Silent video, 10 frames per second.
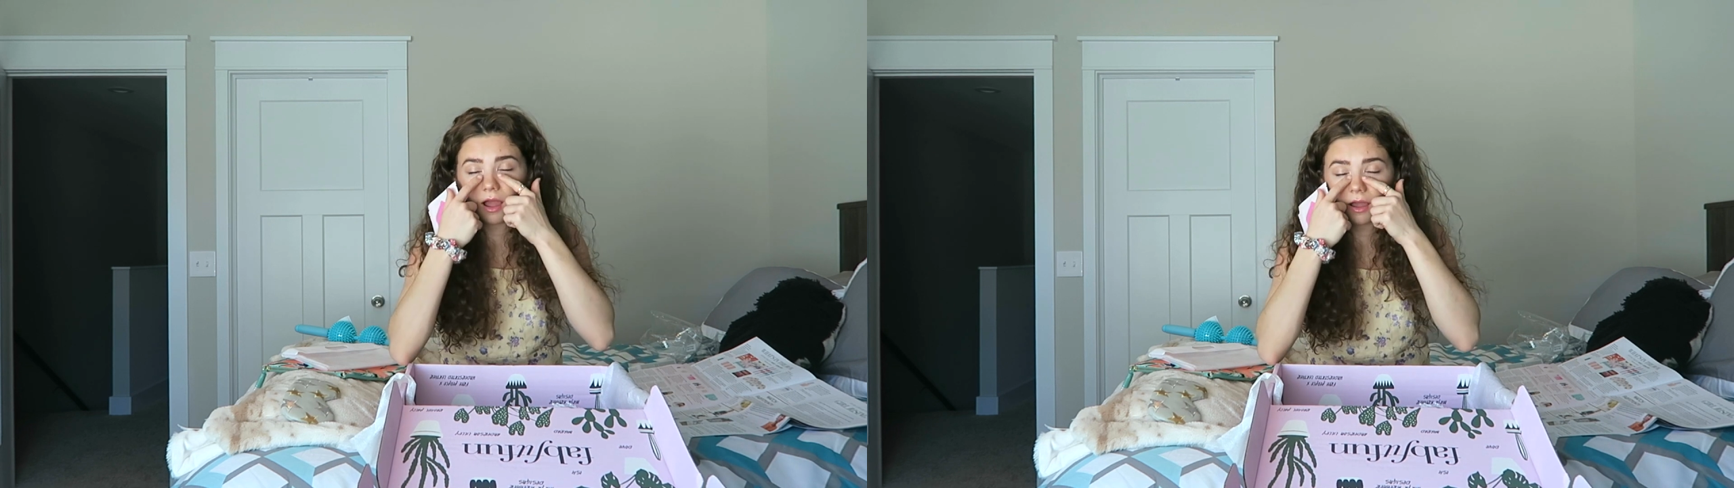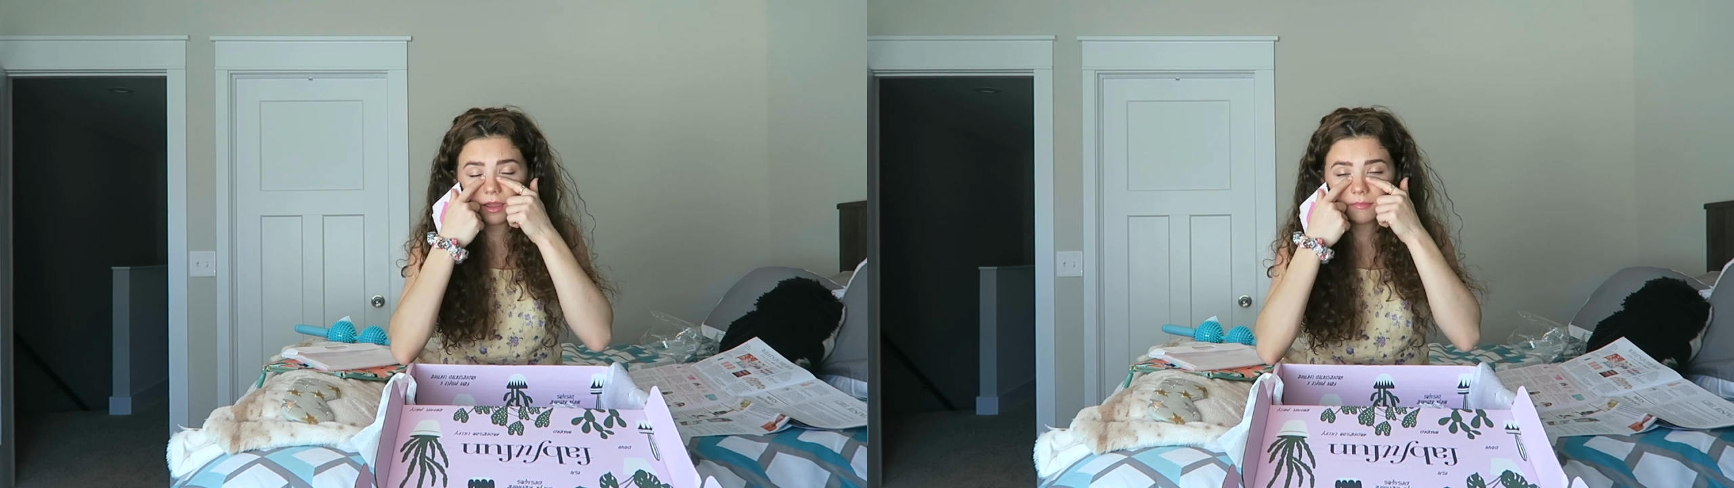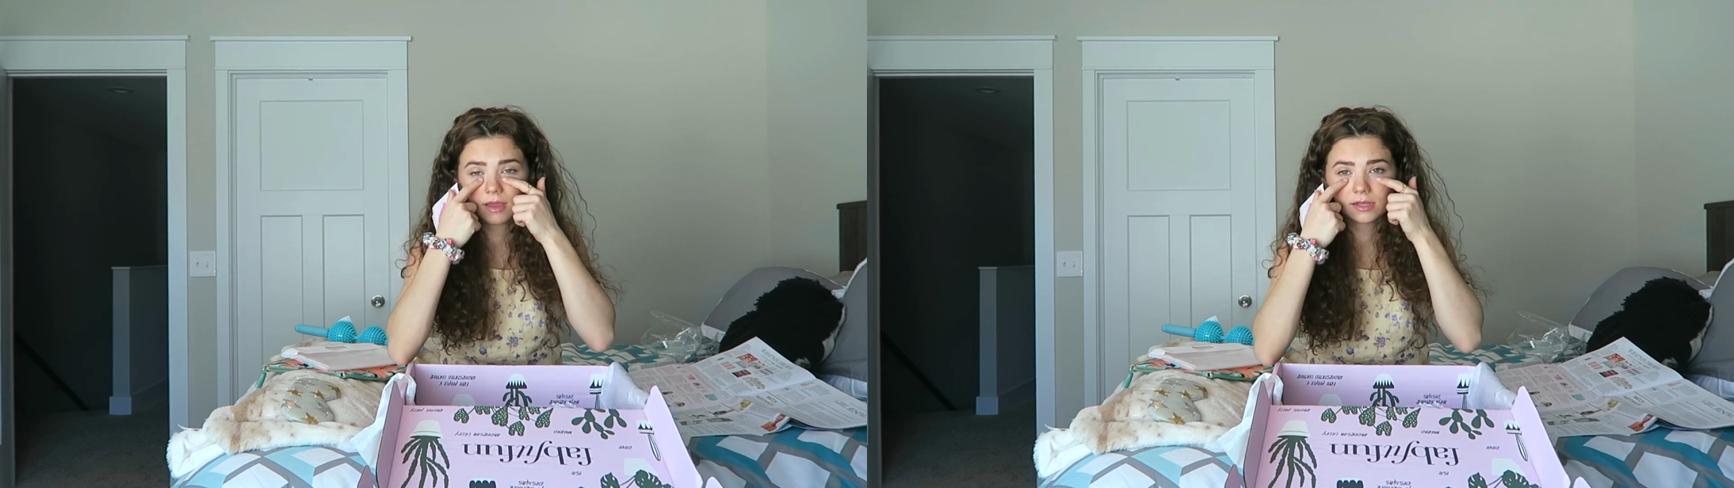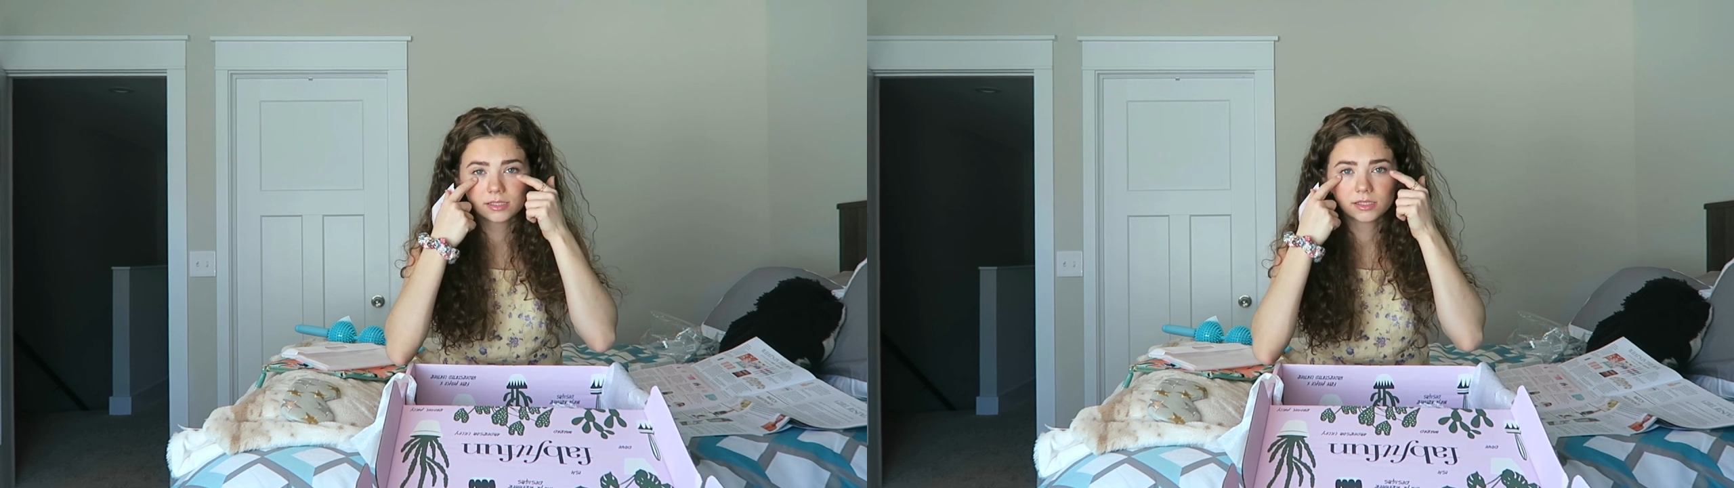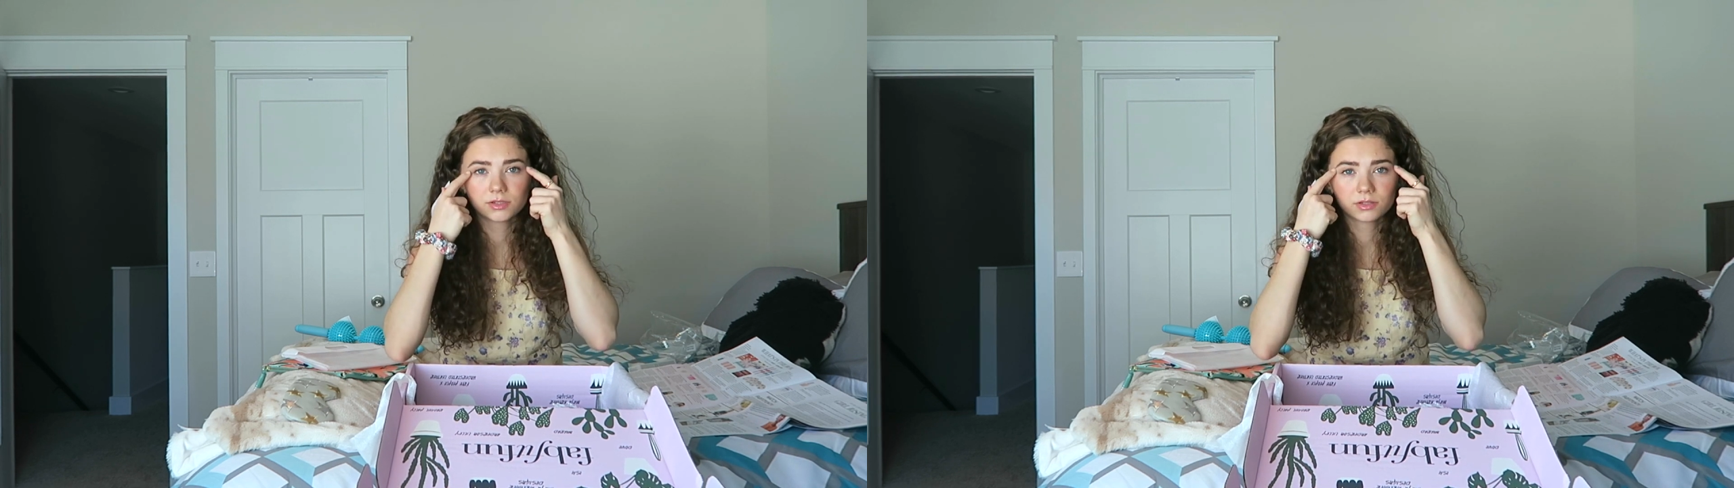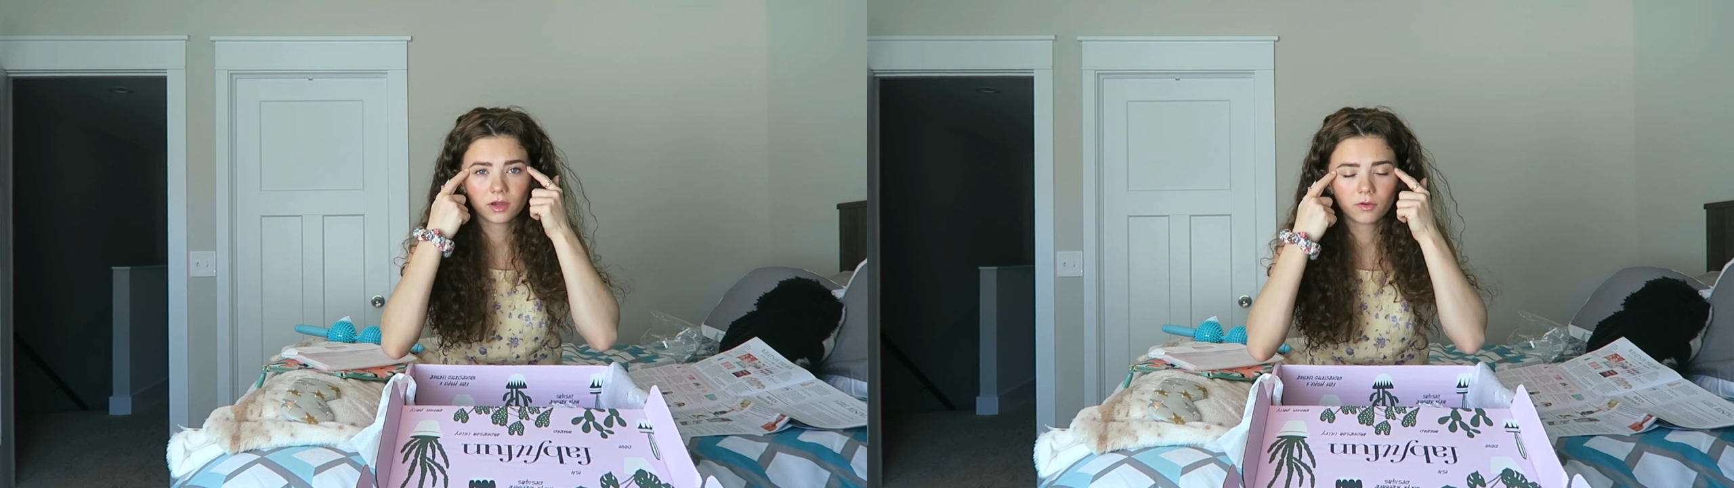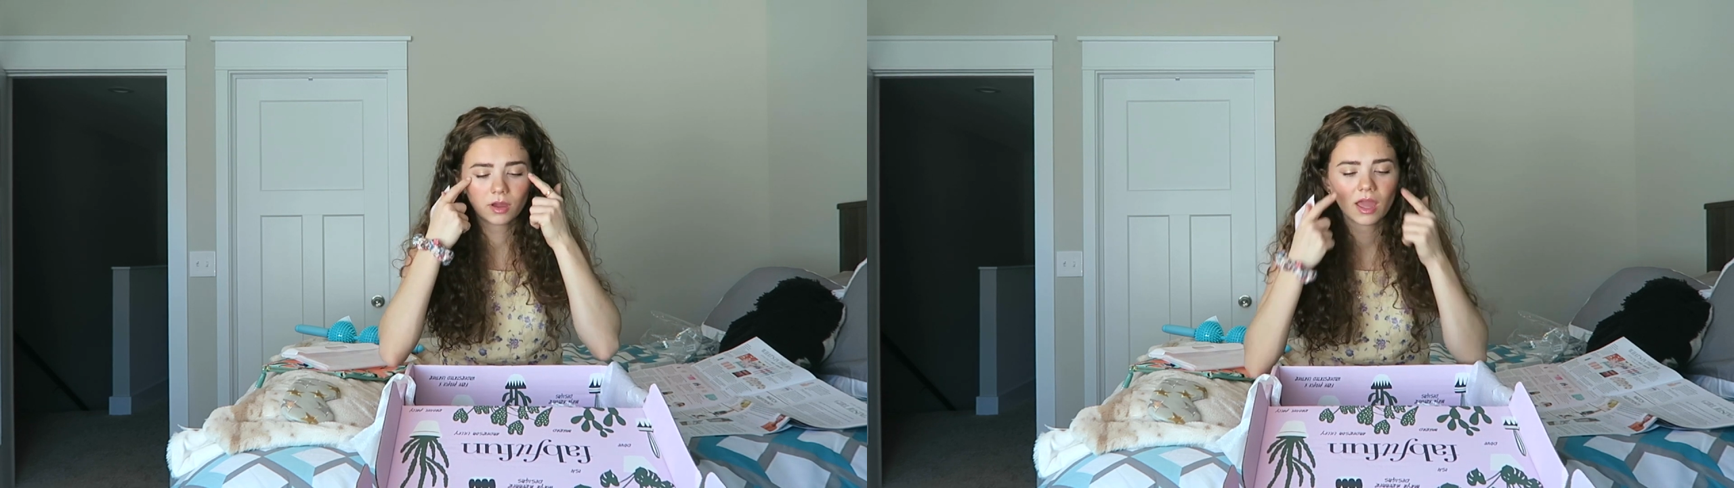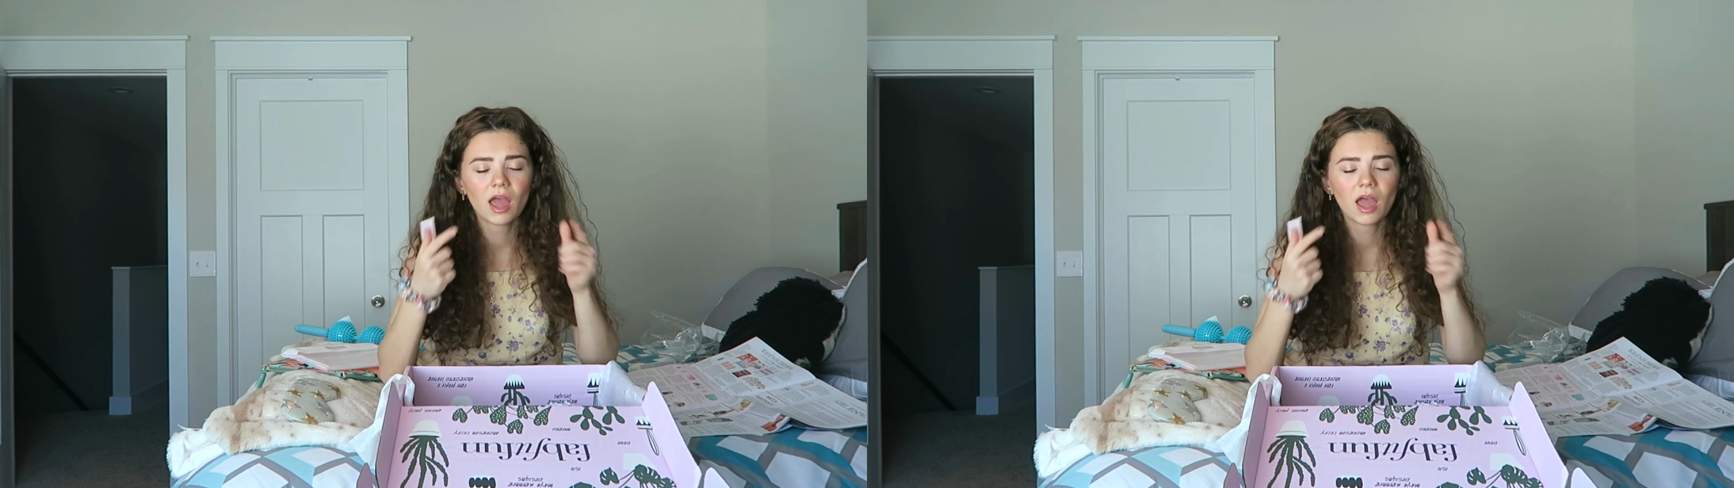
eye masks, you know,